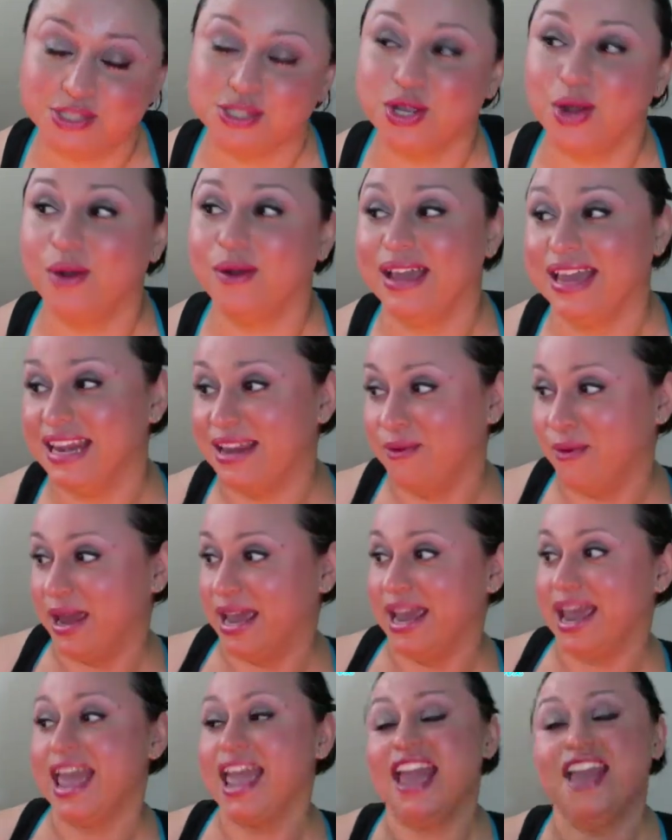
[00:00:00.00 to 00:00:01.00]
So
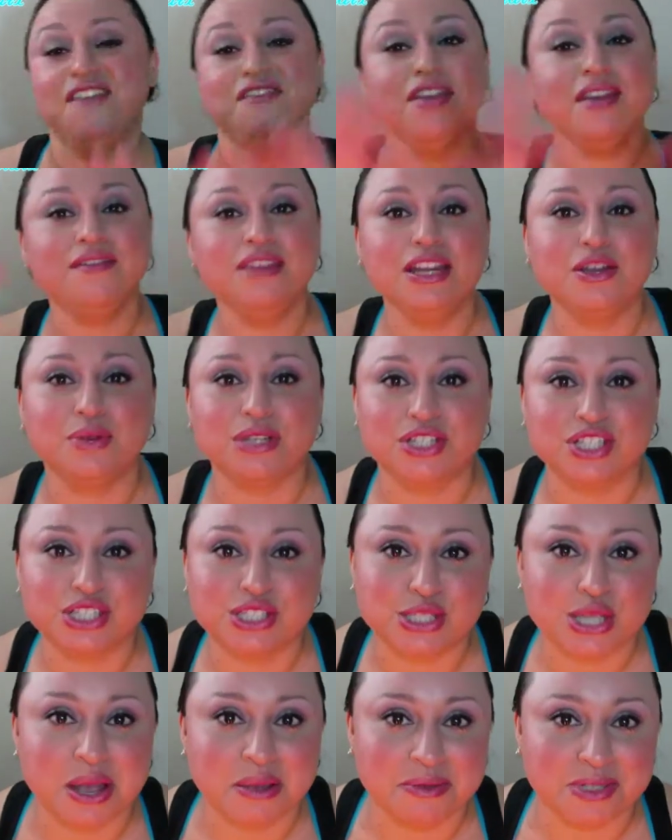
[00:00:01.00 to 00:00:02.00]
anyway, if you have any
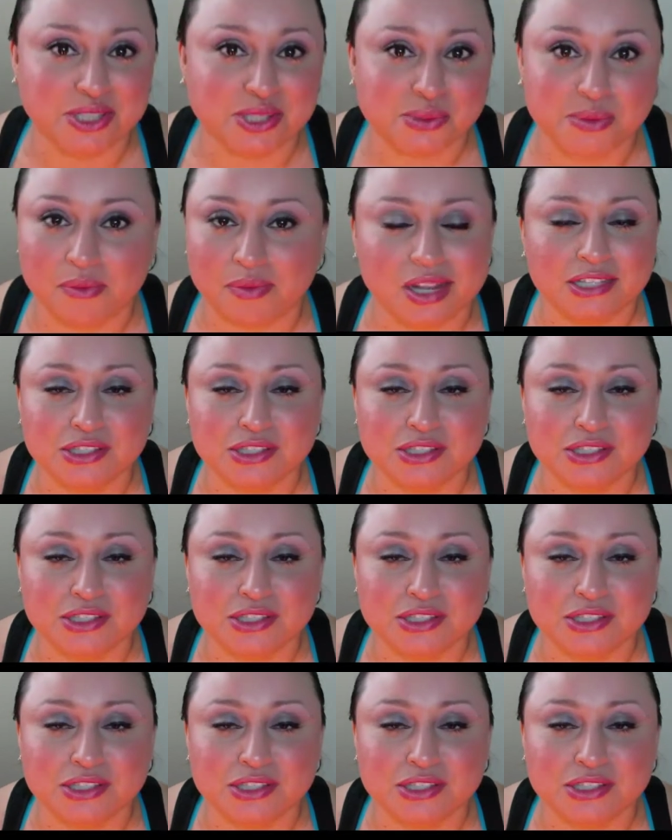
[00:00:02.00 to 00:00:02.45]
questions, comments,